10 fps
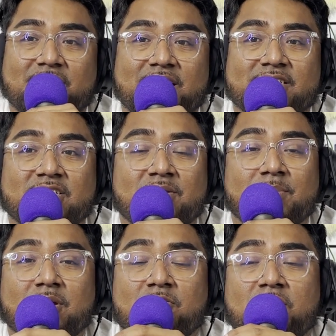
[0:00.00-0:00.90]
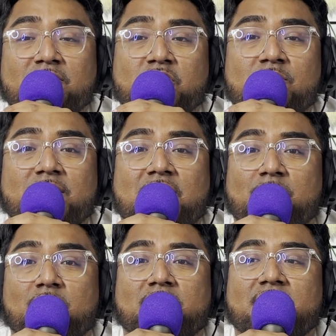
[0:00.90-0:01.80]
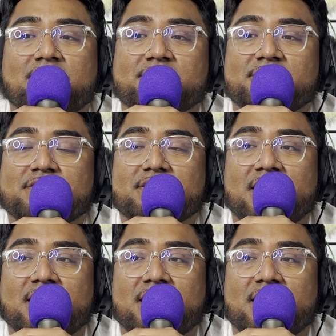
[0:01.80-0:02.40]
it's going to be a rough showing at Roland Garros.